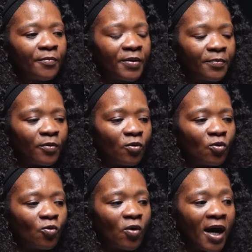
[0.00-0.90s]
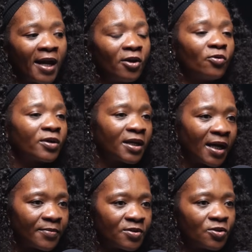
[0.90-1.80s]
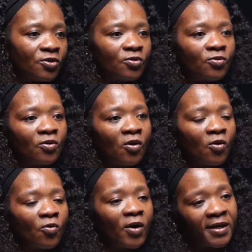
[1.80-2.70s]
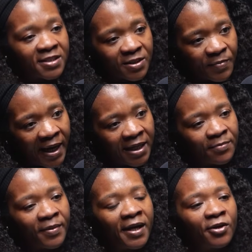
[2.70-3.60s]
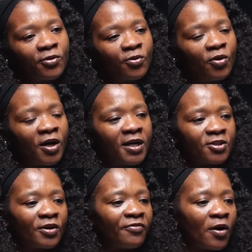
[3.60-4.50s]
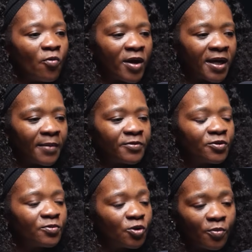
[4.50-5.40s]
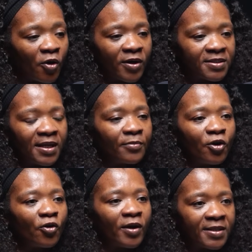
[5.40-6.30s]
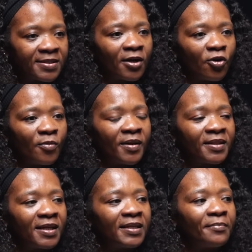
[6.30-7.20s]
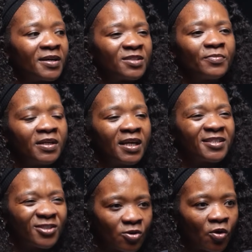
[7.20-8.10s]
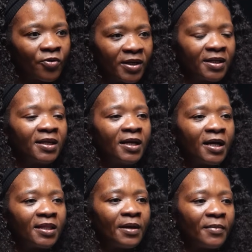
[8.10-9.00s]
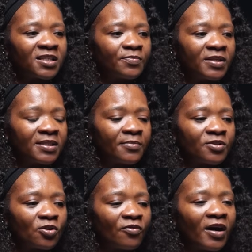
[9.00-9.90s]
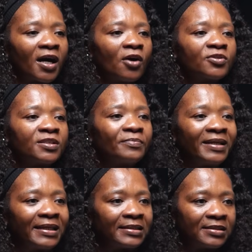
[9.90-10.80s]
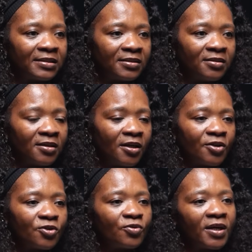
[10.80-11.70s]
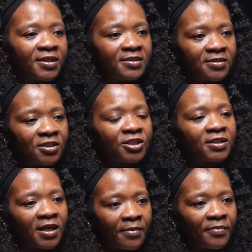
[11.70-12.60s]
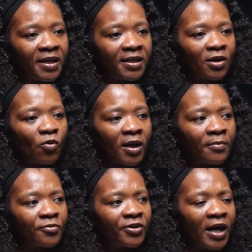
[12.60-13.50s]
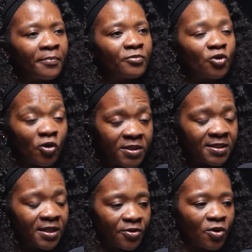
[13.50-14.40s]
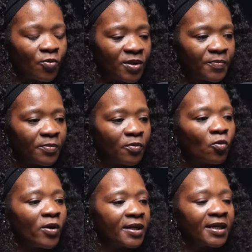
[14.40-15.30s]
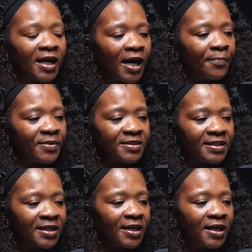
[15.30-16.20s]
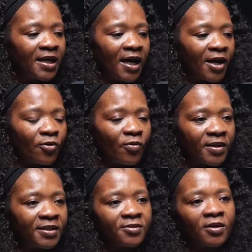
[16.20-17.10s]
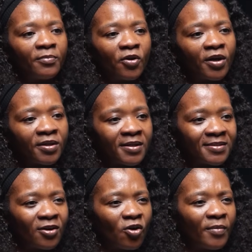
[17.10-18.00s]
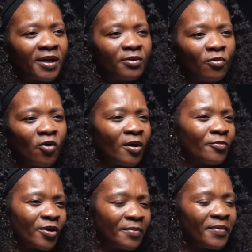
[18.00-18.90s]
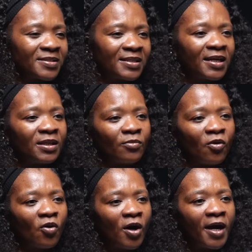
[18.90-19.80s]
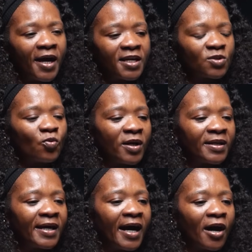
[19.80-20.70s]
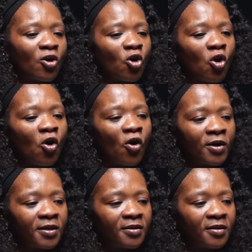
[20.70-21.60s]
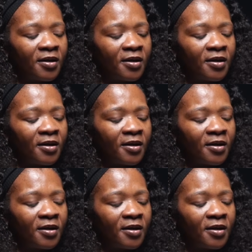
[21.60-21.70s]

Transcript: people who are looking up to you or who are inspired by you. So if I wake up to tomorrow and say I'm no longer Sangoma, then there must be a story. There must be some sort of accountability to the decision that I'm making. What I'm noticing though with people waking up and saying, I don't want this, I'm not a Sangoma anymore, I'm not a pastor anymore, is when they are caught